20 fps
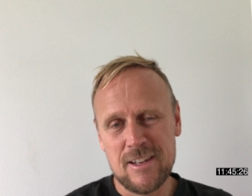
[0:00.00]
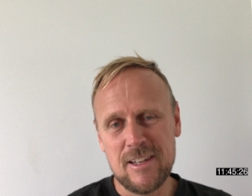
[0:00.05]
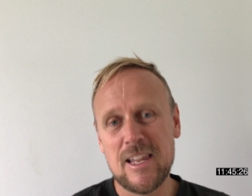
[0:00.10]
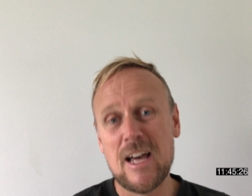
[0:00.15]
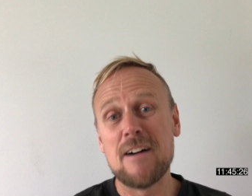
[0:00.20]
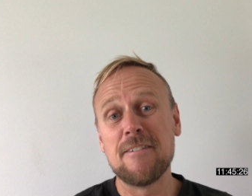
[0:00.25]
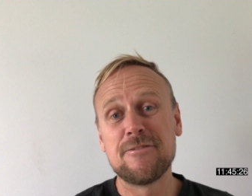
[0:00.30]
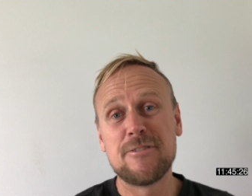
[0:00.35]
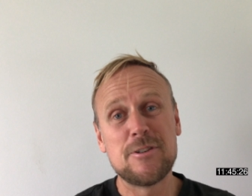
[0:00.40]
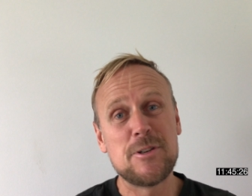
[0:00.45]

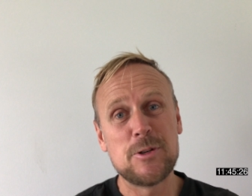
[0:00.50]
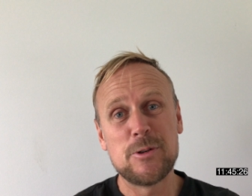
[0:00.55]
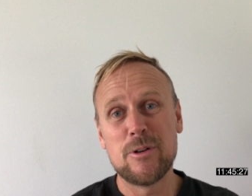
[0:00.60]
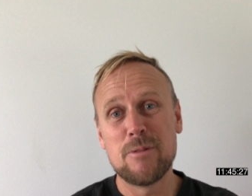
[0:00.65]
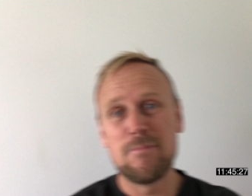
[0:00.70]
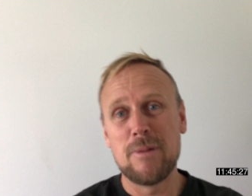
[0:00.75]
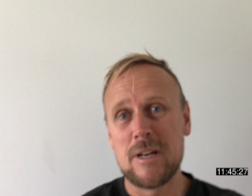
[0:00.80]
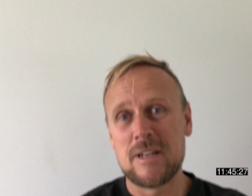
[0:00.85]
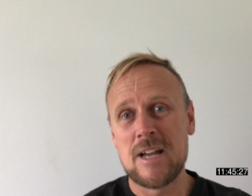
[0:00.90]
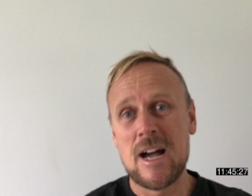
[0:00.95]
love to do
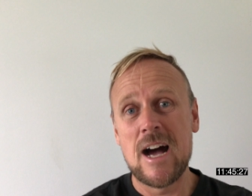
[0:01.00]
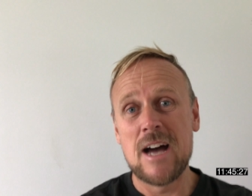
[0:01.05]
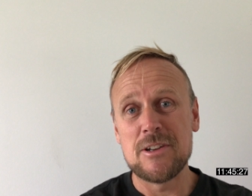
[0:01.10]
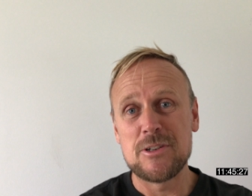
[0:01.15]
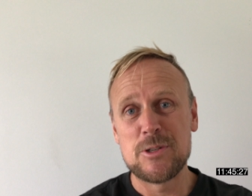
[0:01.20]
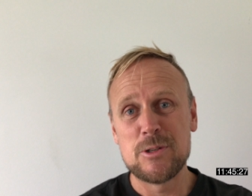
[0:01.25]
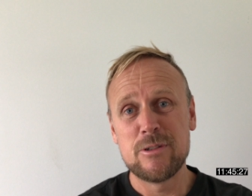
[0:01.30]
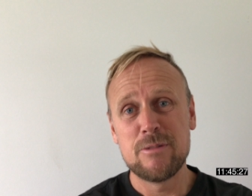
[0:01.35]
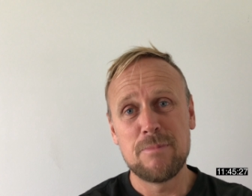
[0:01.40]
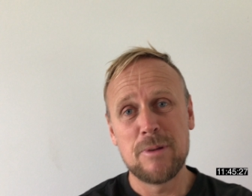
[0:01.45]
it, but
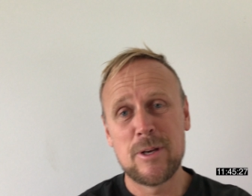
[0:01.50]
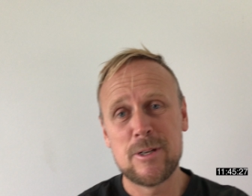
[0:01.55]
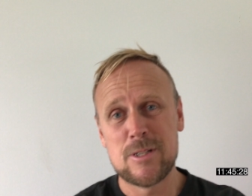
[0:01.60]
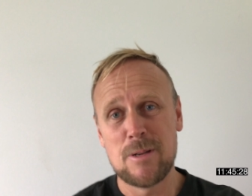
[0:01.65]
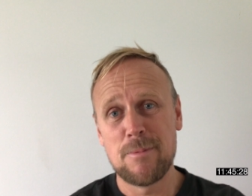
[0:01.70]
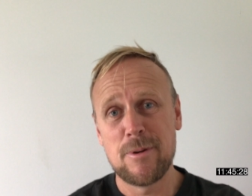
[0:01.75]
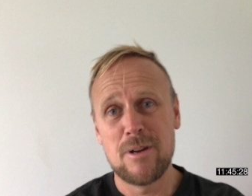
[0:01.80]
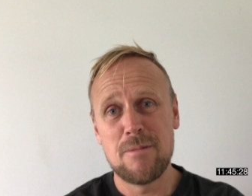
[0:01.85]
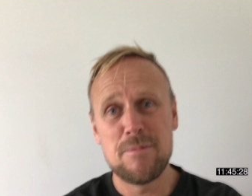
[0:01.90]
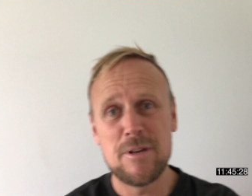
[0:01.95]
can't do it because
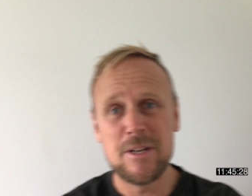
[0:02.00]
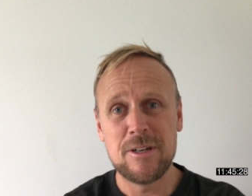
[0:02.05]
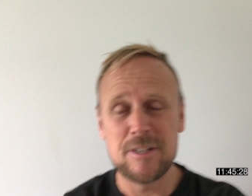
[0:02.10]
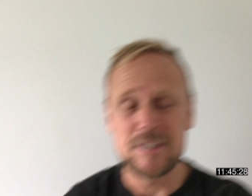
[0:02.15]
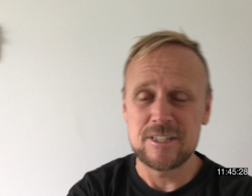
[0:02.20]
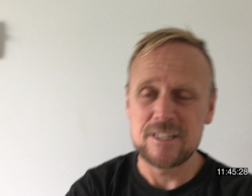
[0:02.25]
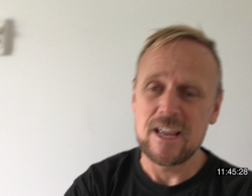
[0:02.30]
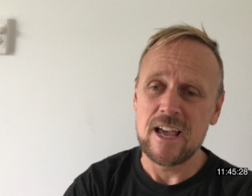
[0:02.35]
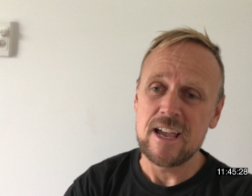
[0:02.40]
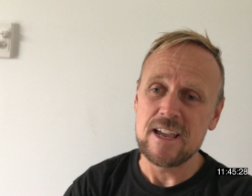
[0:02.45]
I'm going to be
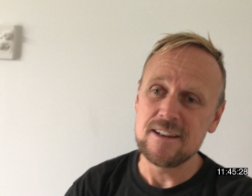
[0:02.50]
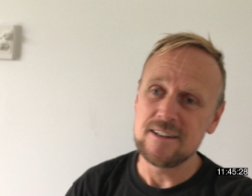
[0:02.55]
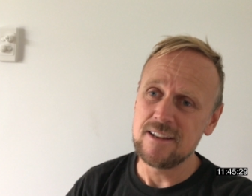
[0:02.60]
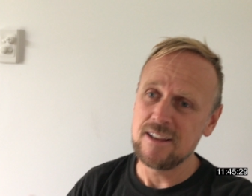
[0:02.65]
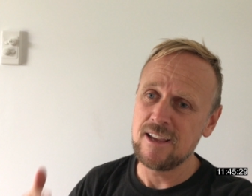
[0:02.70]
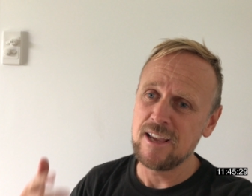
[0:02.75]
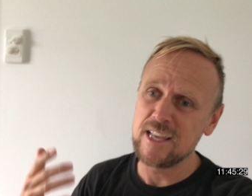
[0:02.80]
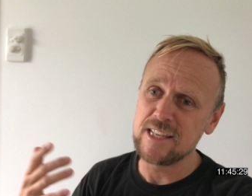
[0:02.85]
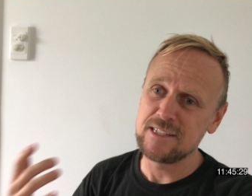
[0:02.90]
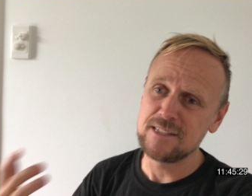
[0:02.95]
interstate.
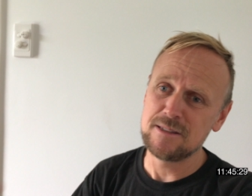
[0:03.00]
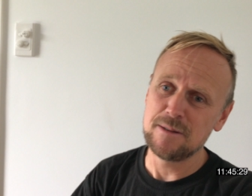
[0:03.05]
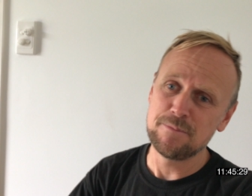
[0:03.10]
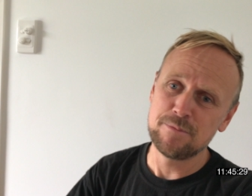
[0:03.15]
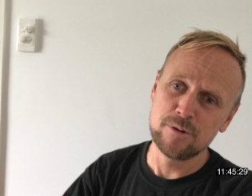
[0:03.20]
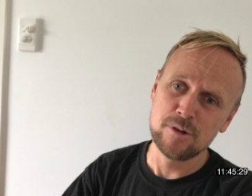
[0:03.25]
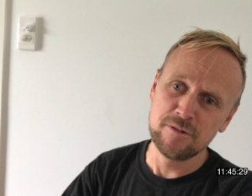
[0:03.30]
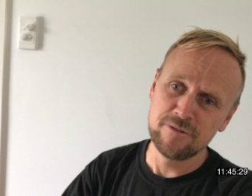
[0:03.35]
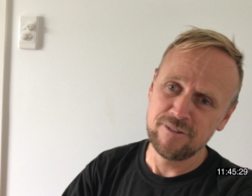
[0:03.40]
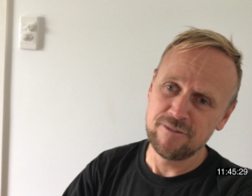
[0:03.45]
Here's the
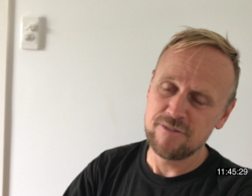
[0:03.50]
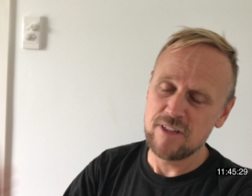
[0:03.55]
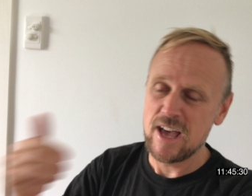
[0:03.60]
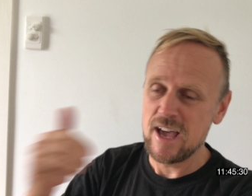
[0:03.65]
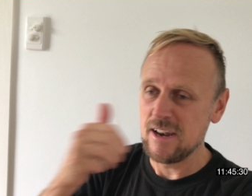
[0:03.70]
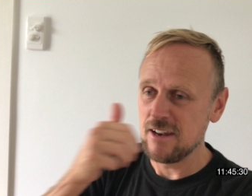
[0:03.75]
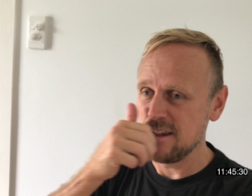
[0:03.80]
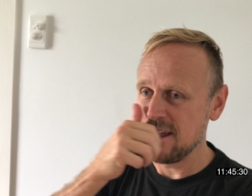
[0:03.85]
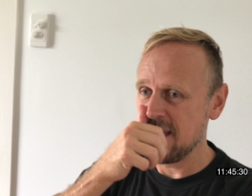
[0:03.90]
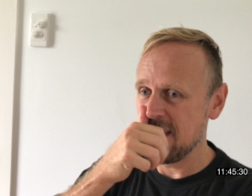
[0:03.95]
proof of
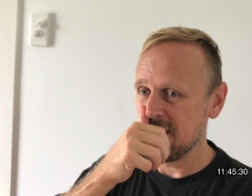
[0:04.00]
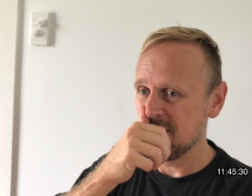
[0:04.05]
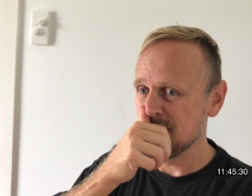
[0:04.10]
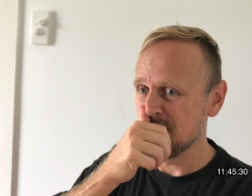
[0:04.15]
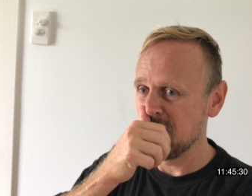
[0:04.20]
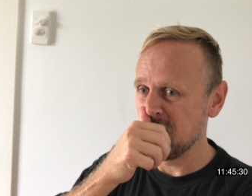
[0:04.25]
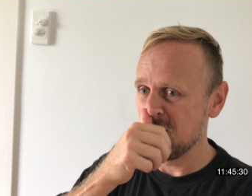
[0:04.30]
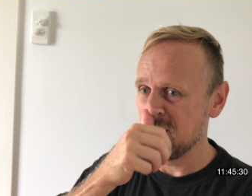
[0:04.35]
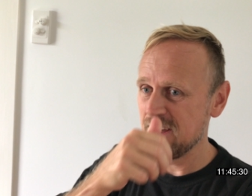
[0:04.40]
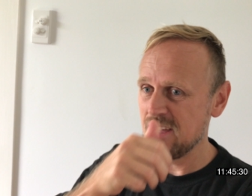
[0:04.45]
that and
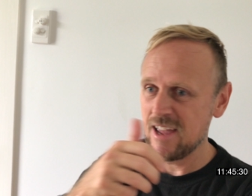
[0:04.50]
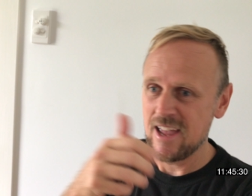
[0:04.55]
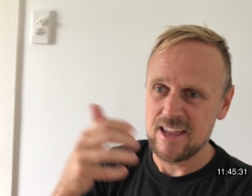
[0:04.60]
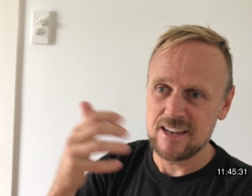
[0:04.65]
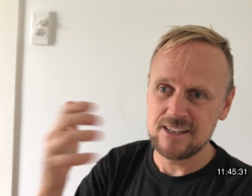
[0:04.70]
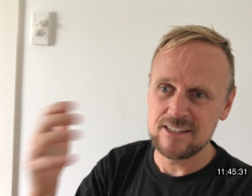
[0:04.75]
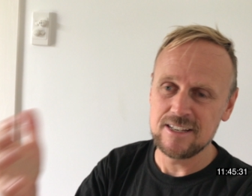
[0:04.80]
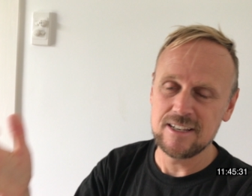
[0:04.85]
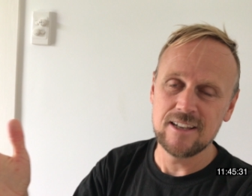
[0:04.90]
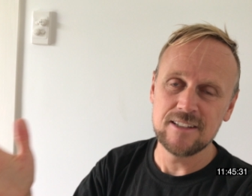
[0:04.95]
my
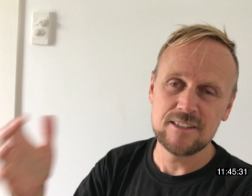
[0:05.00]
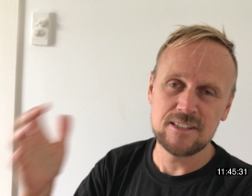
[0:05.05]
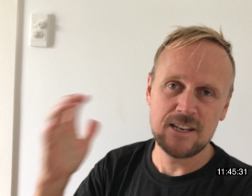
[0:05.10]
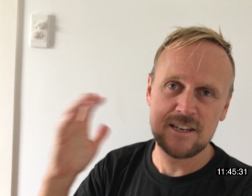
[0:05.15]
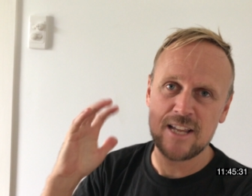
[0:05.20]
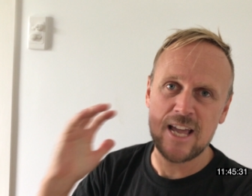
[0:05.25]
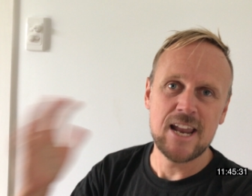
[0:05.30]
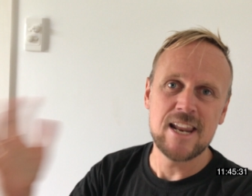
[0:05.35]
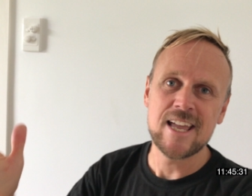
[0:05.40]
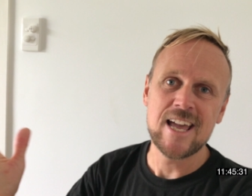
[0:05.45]
air tickets
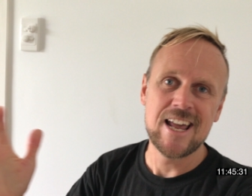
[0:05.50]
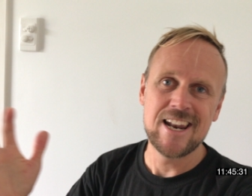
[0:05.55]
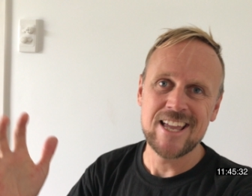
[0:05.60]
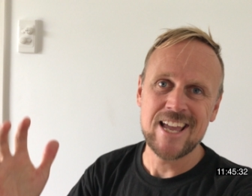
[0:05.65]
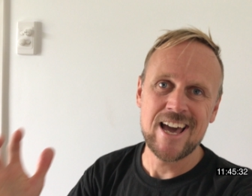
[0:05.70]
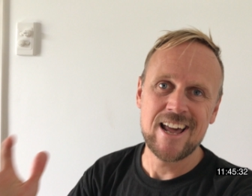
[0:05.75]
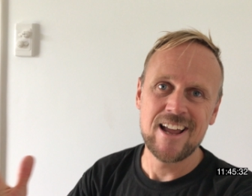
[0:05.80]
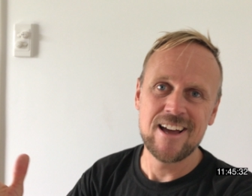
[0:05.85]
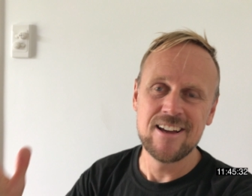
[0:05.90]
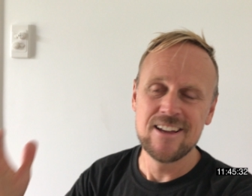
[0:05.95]
and yada, yada,
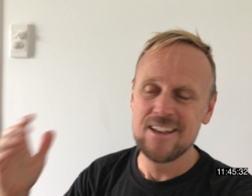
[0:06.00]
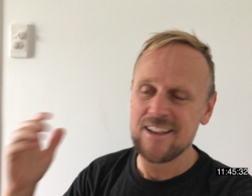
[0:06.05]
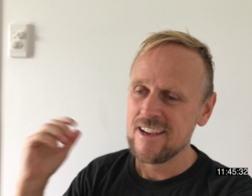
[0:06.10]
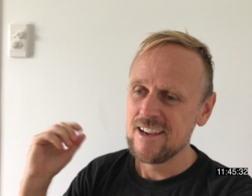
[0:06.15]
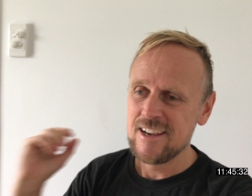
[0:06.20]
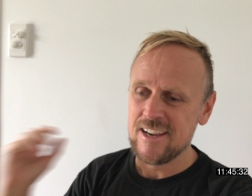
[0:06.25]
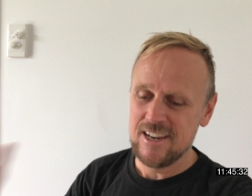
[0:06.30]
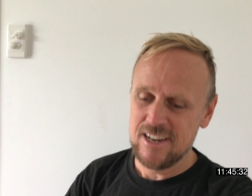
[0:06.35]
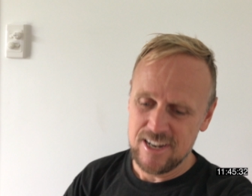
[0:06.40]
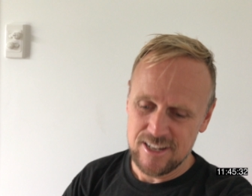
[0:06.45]
yada.
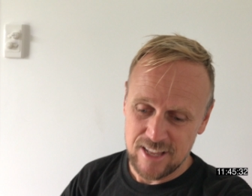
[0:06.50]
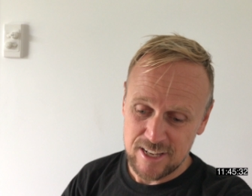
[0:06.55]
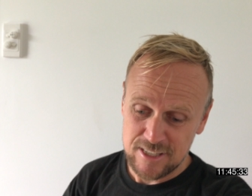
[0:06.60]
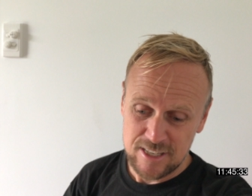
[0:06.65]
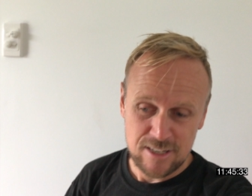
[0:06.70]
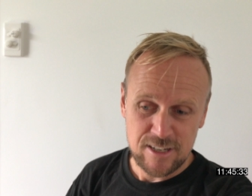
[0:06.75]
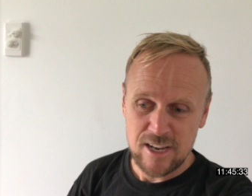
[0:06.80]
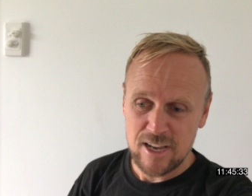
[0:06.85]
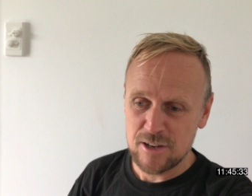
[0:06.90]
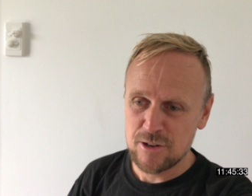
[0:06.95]
And they
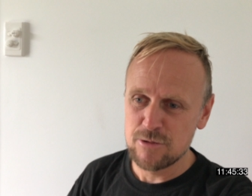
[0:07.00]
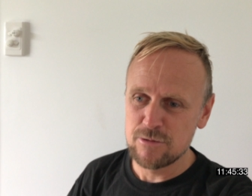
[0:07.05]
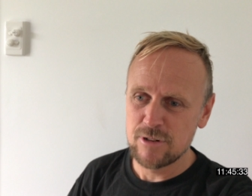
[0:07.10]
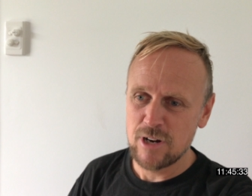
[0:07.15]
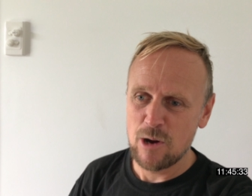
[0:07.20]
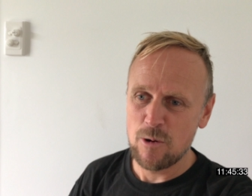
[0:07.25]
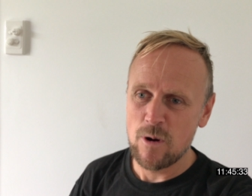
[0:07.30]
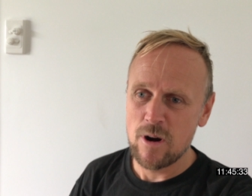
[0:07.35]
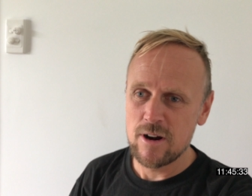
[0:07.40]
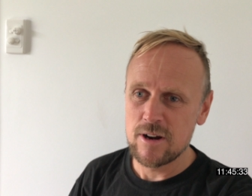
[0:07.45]
said, yeah, cool,
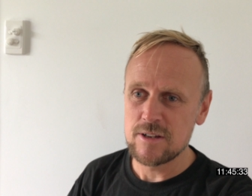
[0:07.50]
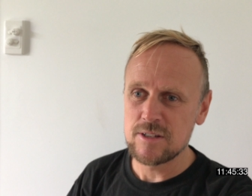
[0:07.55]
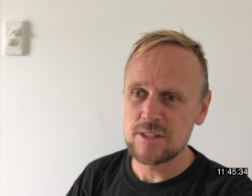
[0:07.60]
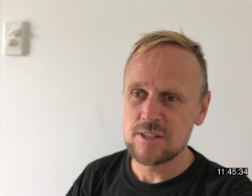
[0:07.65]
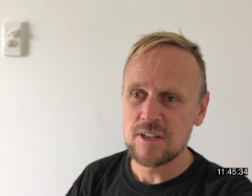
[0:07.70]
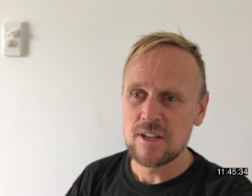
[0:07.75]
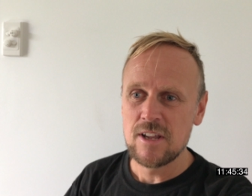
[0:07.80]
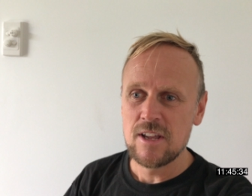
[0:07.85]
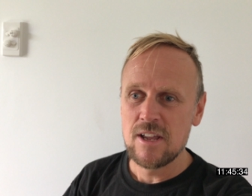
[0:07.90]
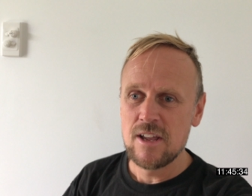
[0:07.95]
no
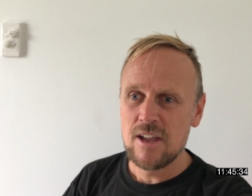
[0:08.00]
worries.